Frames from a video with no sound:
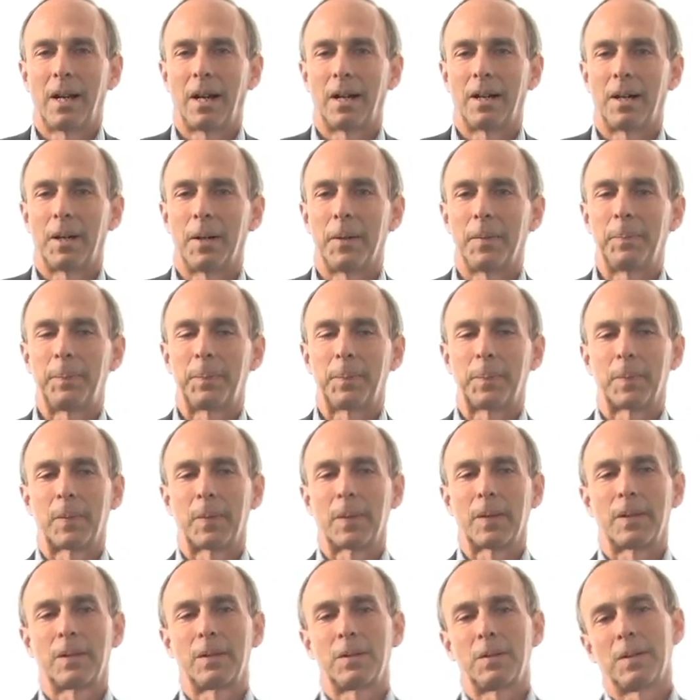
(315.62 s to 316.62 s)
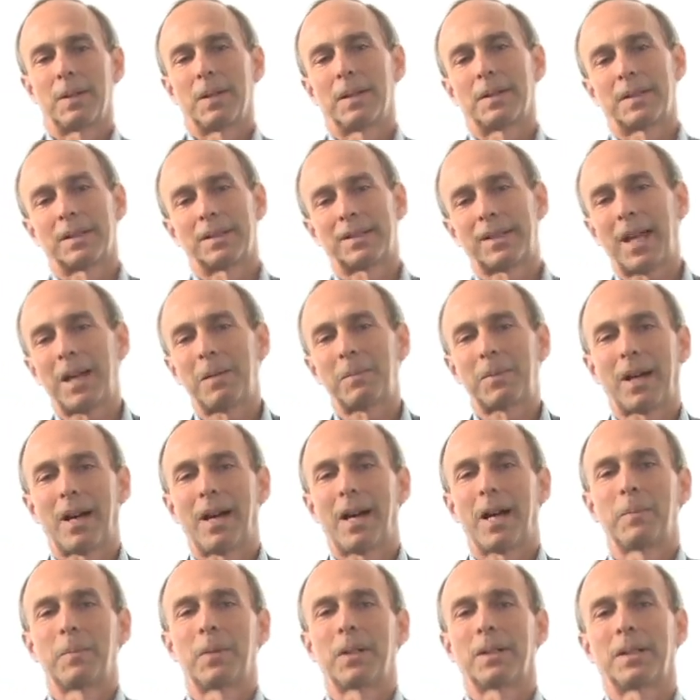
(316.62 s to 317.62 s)
um, at the same
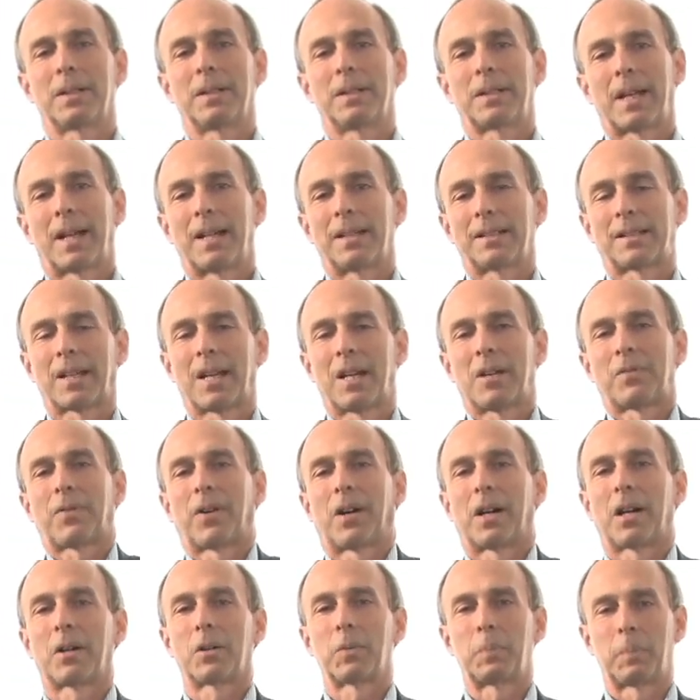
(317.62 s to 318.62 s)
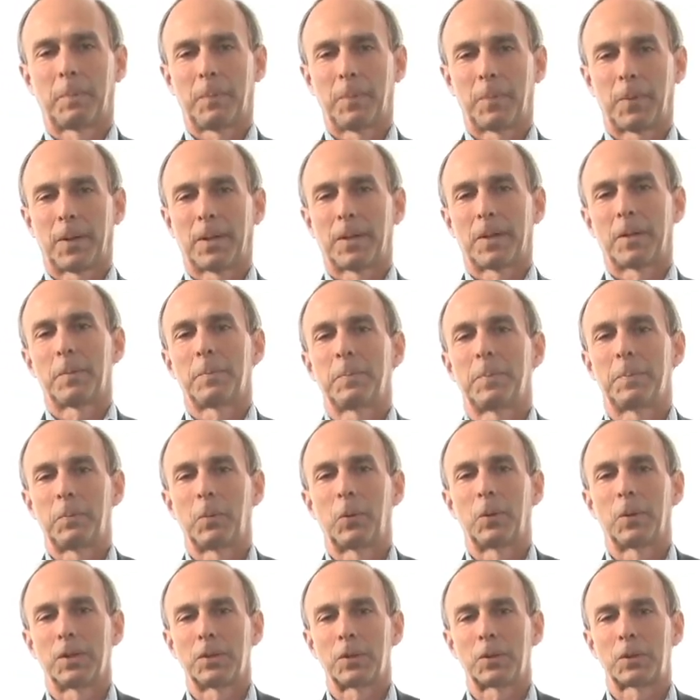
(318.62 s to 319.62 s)
time that the Ti sapphire uh,
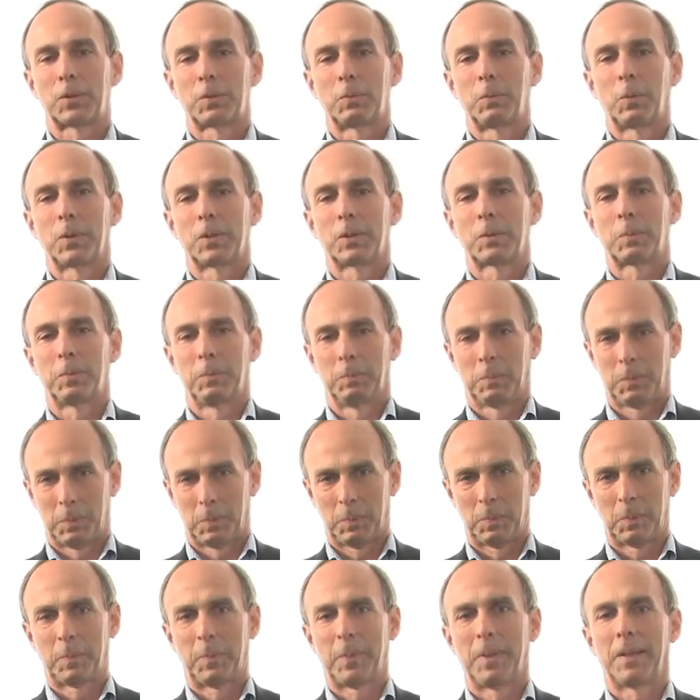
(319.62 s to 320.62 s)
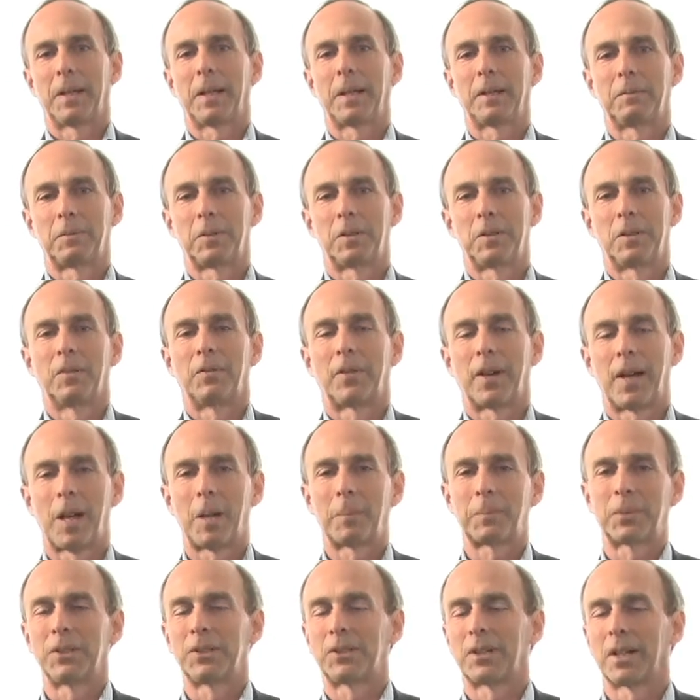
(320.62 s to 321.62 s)
was, was being
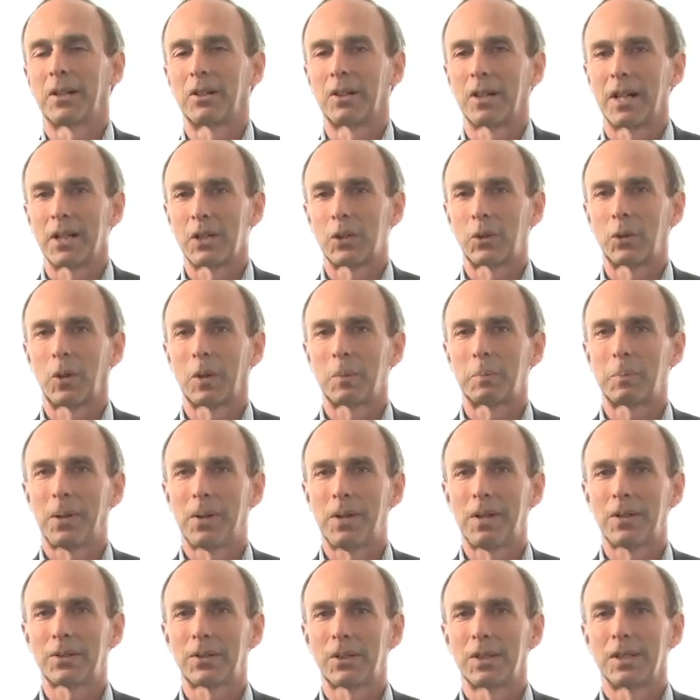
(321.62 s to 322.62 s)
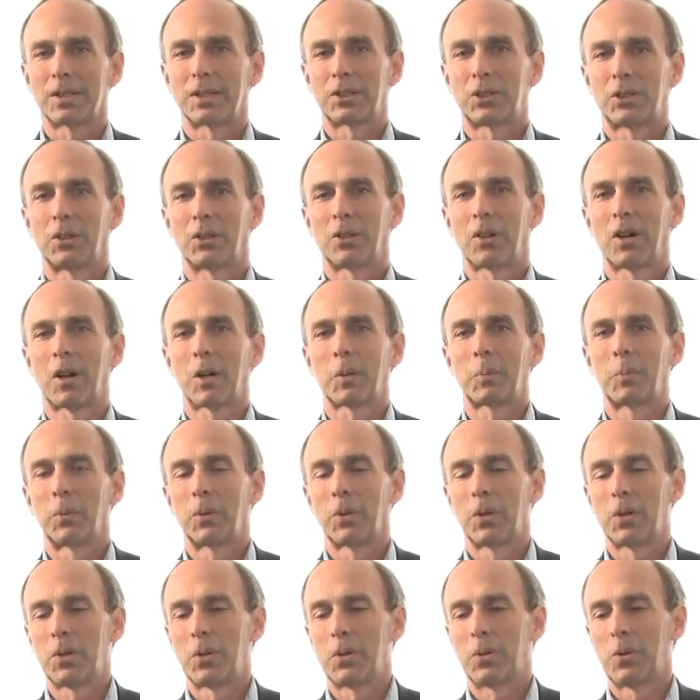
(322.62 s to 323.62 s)
developed to generate short pulses, Gerard
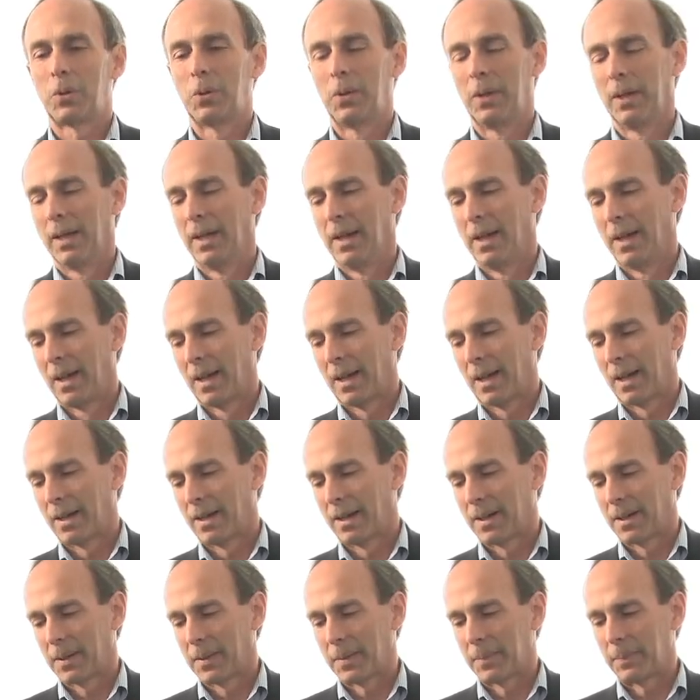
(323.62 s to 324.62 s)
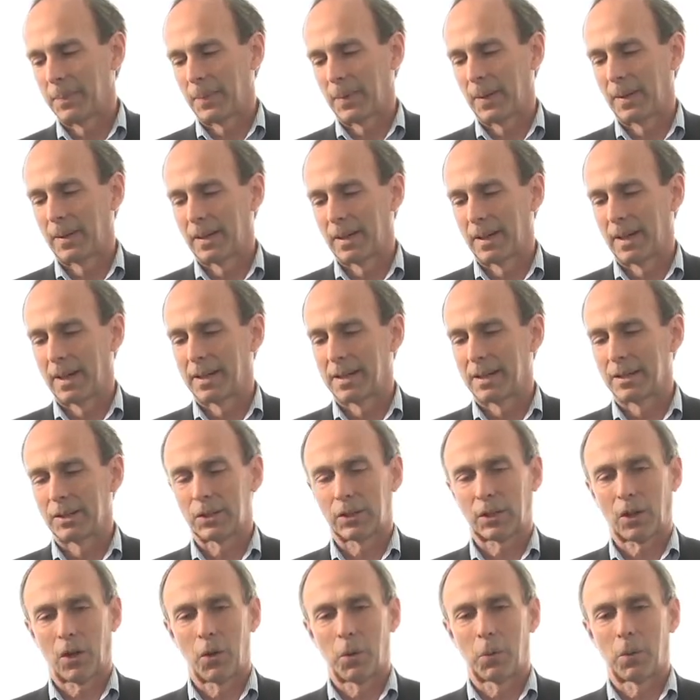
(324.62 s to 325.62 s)
Mourou um, and
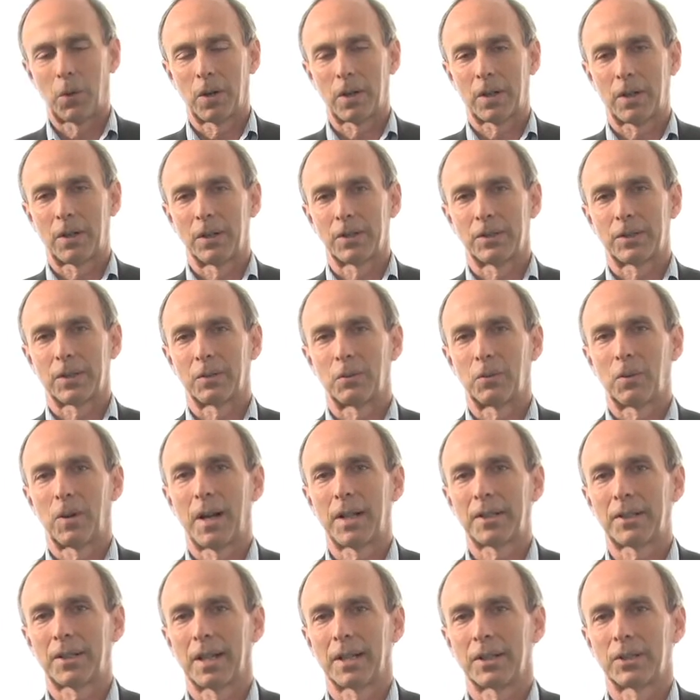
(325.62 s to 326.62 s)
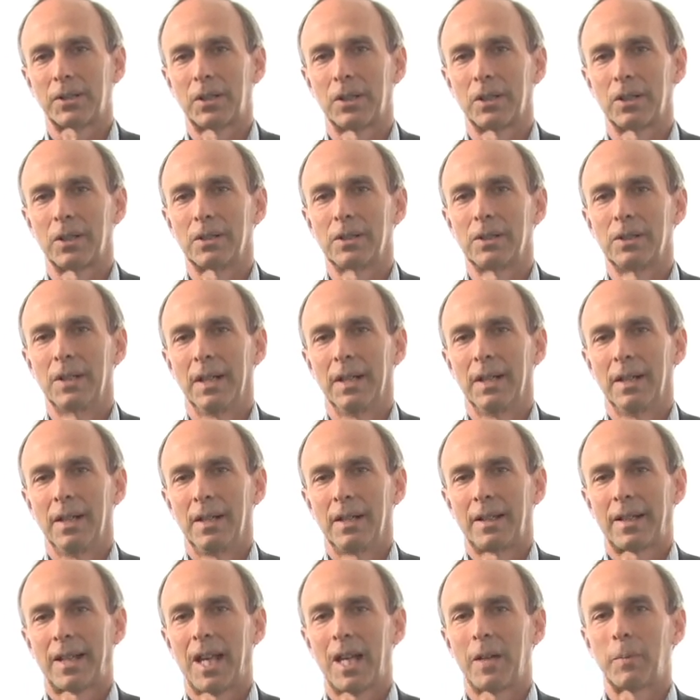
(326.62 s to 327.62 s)
his co-workers at Rochester
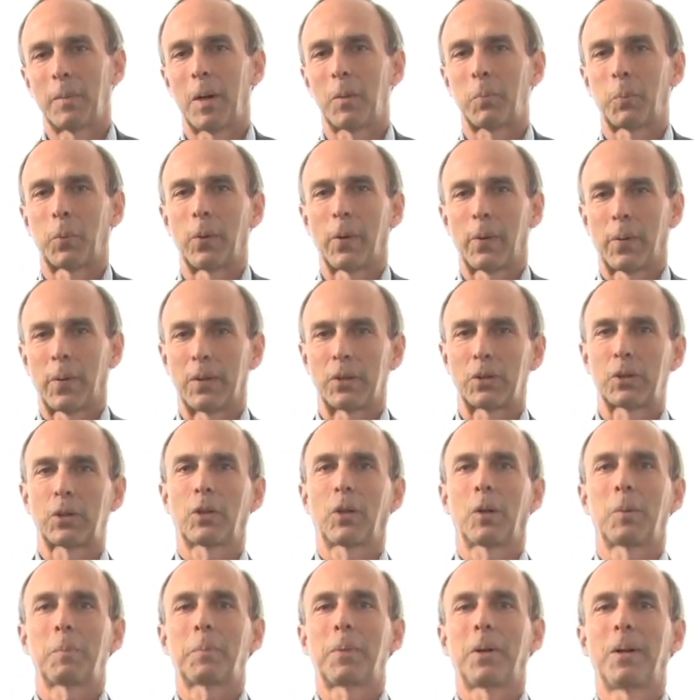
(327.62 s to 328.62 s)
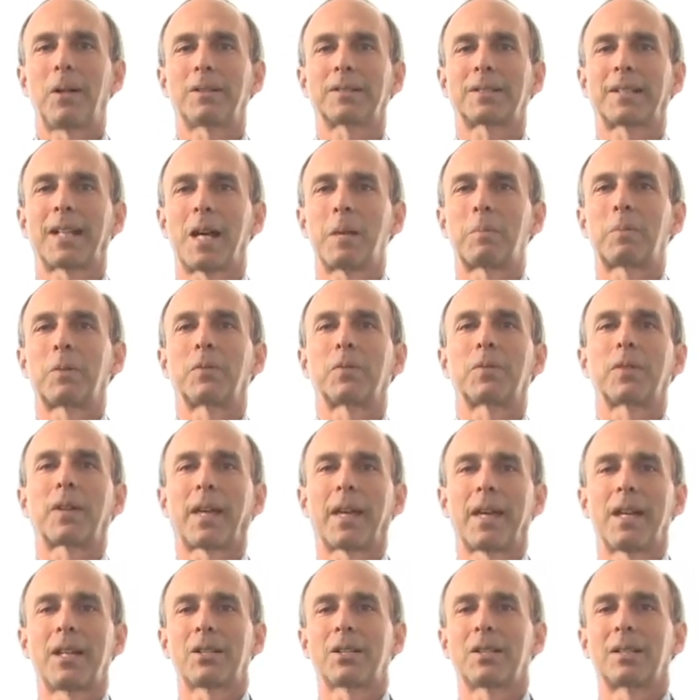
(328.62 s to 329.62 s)
came up with the chirp pulse
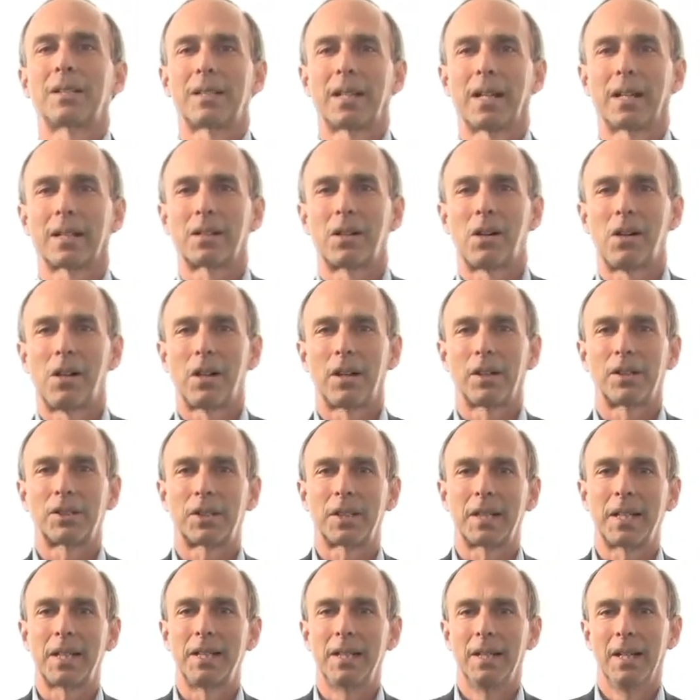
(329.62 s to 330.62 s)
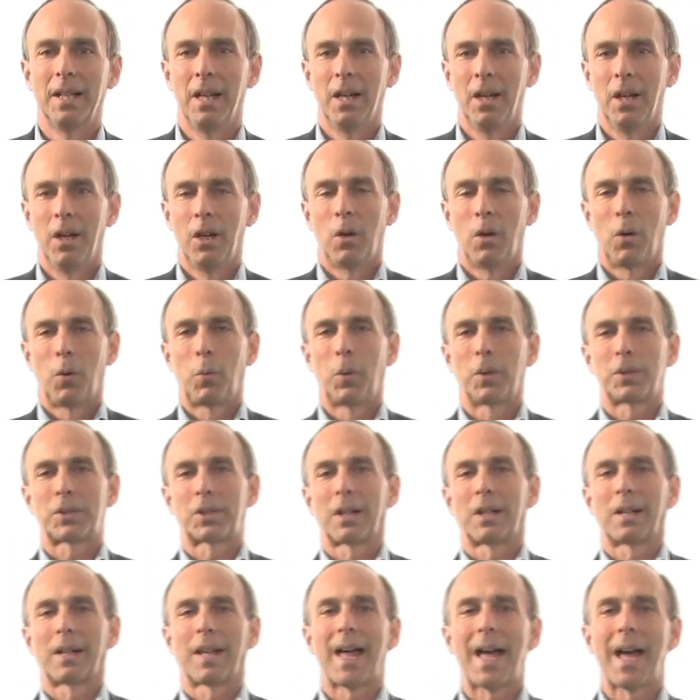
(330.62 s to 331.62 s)
amplification technology,
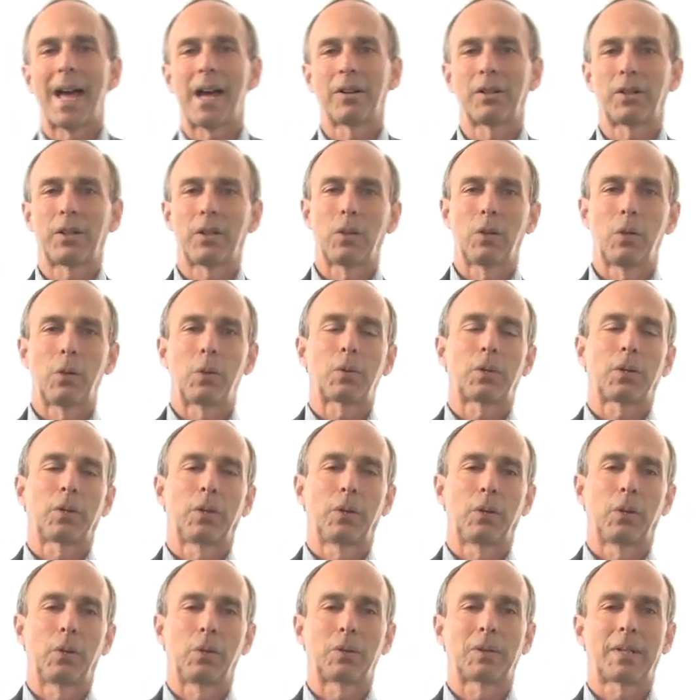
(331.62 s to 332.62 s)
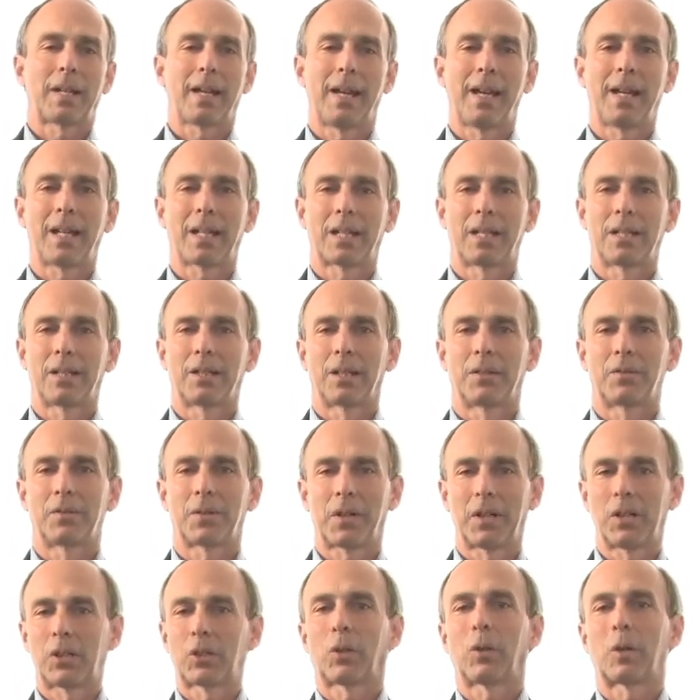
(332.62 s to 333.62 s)
which allowed you to take uh,
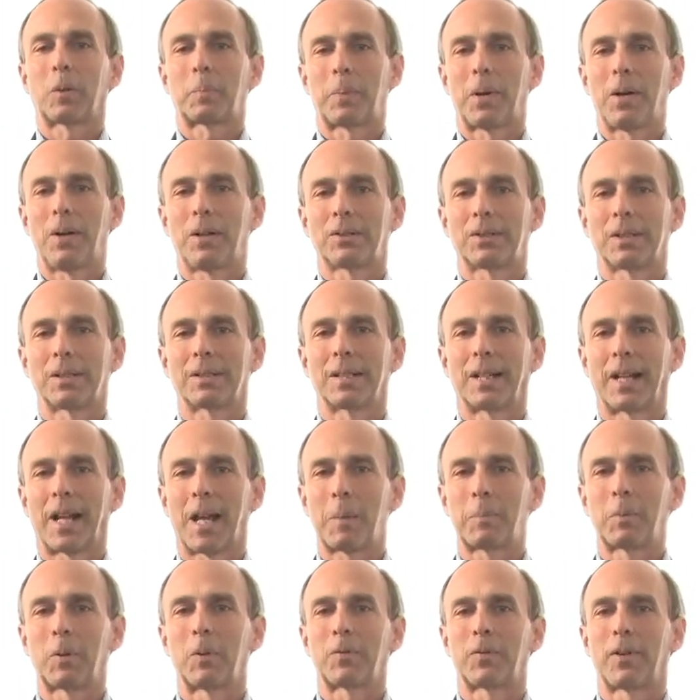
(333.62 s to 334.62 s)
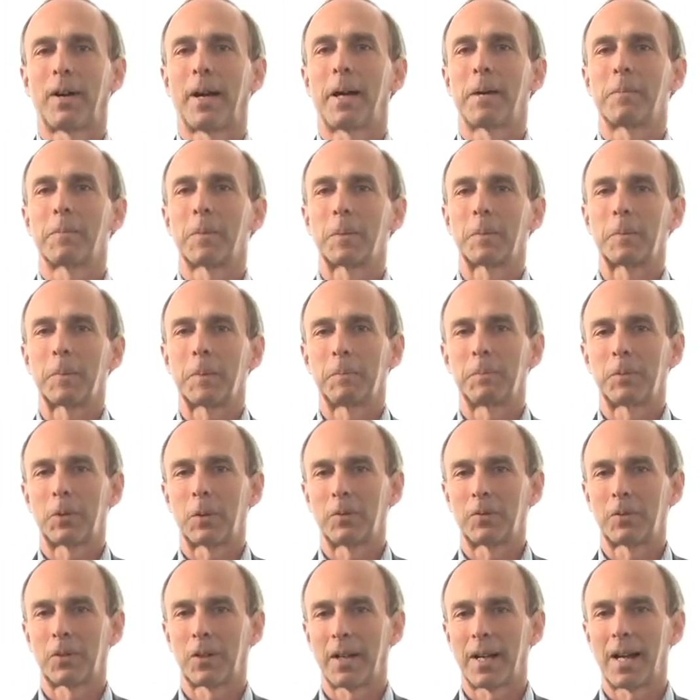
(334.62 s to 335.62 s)
very short pulses and amplify them
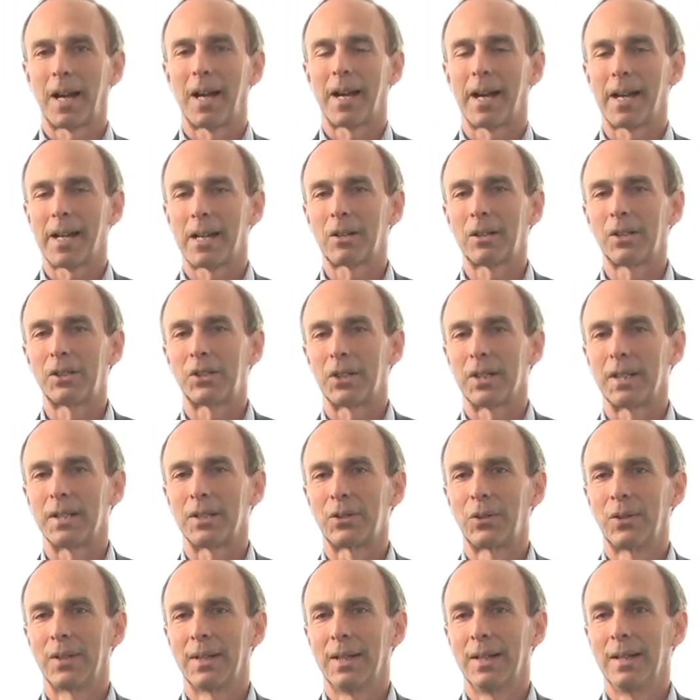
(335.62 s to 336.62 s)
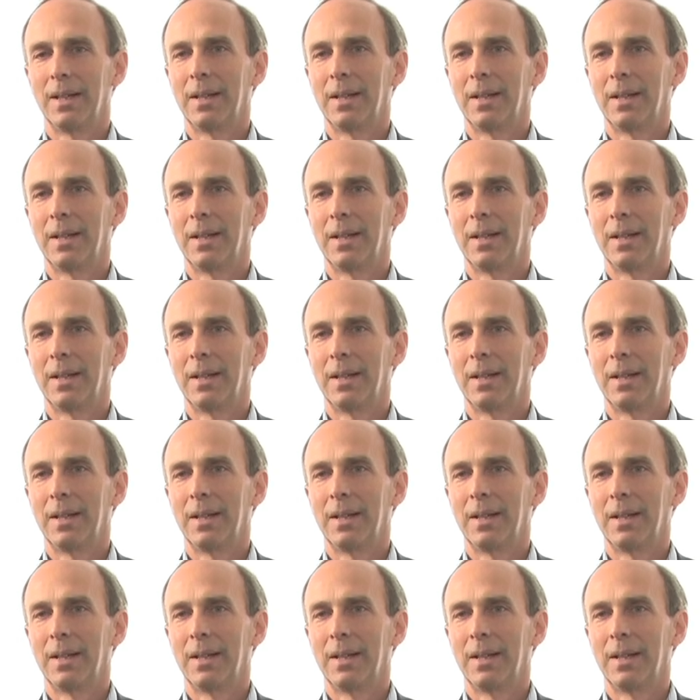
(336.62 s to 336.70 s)
to very high energies.